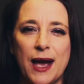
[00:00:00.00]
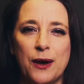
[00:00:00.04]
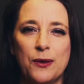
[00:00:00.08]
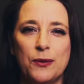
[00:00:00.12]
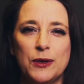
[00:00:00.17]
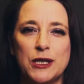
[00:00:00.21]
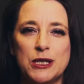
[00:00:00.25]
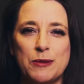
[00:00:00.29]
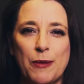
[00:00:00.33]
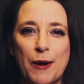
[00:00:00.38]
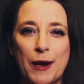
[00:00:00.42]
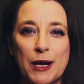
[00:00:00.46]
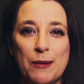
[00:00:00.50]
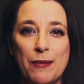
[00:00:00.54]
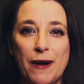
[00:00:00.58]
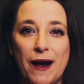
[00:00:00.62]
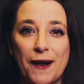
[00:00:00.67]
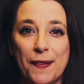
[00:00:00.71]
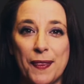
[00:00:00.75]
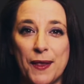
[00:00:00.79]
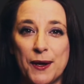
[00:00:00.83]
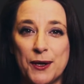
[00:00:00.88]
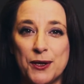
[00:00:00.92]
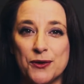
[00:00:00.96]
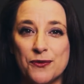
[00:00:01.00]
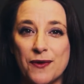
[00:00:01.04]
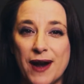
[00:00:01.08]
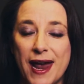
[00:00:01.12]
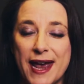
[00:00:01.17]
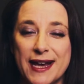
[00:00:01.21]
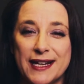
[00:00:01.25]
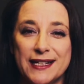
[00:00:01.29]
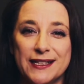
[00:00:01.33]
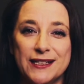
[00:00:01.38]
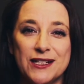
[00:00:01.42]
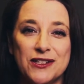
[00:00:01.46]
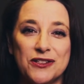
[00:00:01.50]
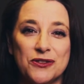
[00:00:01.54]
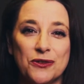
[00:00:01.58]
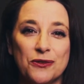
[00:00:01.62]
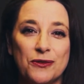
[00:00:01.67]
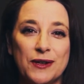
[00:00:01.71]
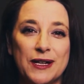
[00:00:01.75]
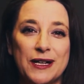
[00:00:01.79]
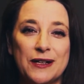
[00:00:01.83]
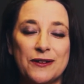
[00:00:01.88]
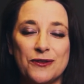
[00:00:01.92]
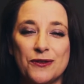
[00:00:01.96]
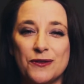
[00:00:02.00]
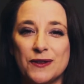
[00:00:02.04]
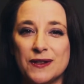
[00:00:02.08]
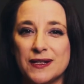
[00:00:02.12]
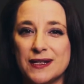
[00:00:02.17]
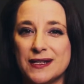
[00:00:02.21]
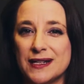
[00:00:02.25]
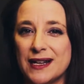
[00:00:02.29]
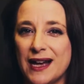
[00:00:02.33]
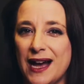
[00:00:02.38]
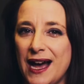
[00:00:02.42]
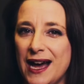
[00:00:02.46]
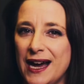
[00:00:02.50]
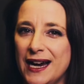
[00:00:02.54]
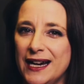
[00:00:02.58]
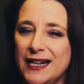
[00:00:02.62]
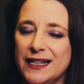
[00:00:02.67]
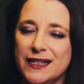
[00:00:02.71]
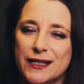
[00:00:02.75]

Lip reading: which spoke about the dragon soaring through the sky,